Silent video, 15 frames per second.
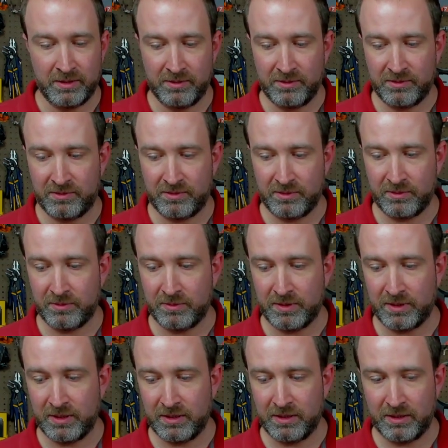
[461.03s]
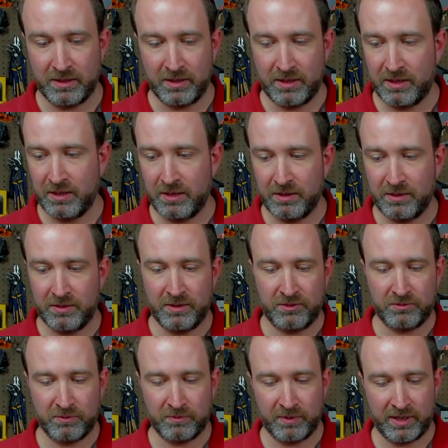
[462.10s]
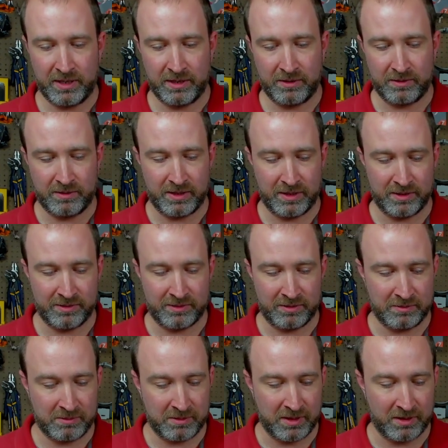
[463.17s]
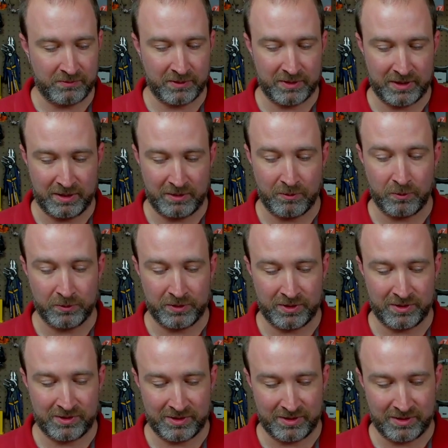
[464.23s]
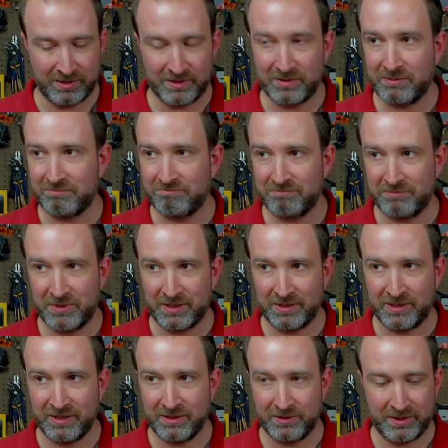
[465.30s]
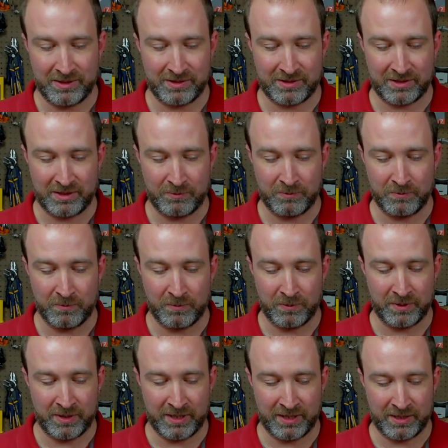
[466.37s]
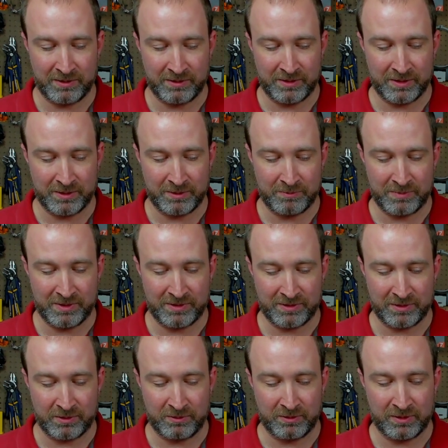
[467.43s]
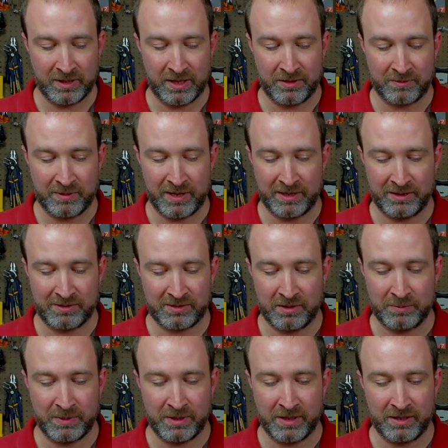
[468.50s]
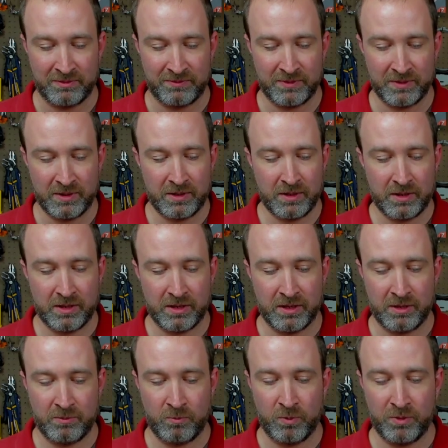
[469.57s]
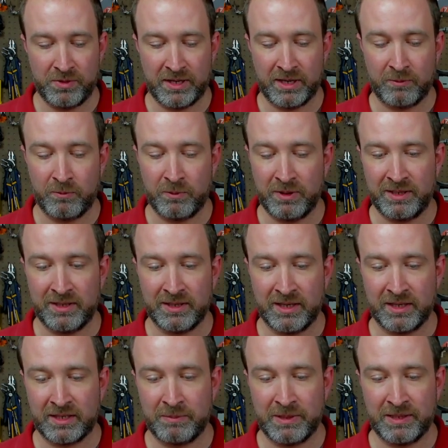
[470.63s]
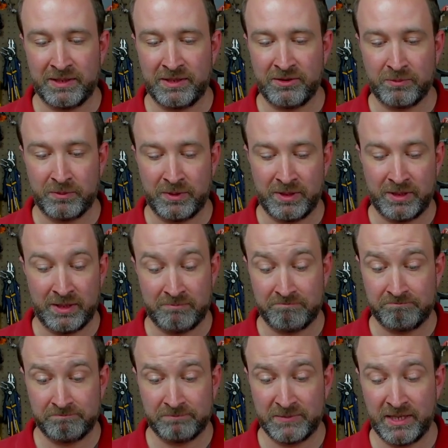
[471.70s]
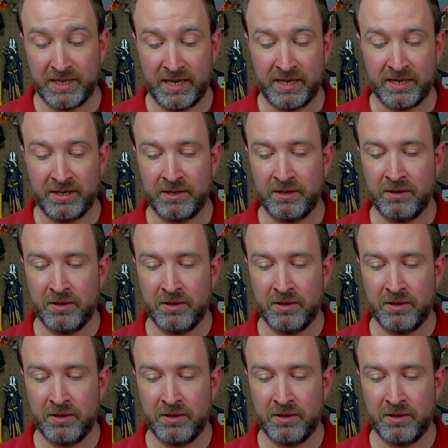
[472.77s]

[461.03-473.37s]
So this one right here is definitely the oldest, and you can tell that it's kind of worn down. This little leatherette's coming off. One thing I really did like about this one, it had a